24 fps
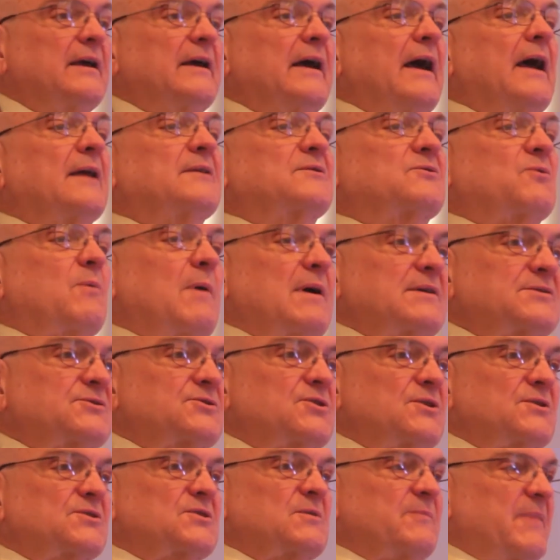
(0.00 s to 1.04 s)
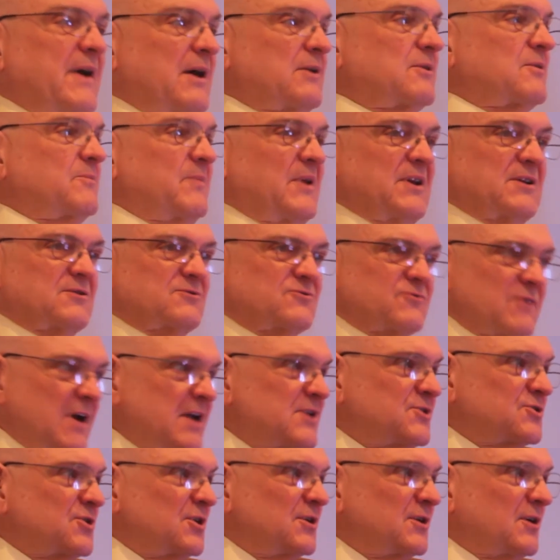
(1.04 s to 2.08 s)
and questions about
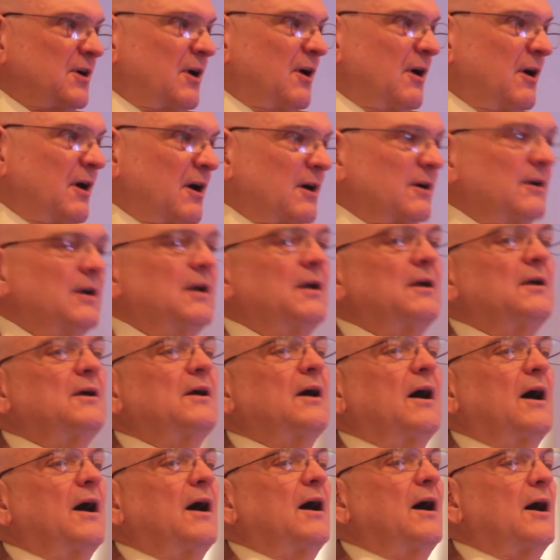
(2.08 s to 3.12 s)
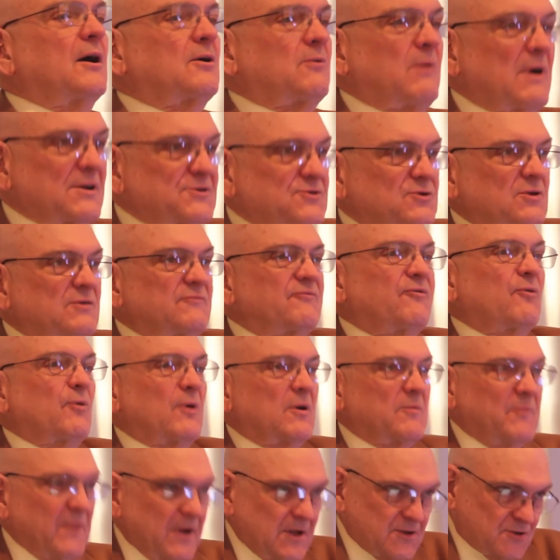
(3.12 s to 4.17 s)
administration are a question for
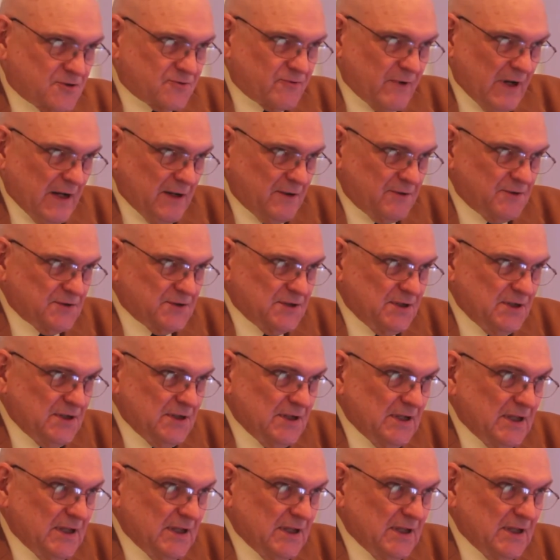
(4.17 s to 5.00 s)
administrators.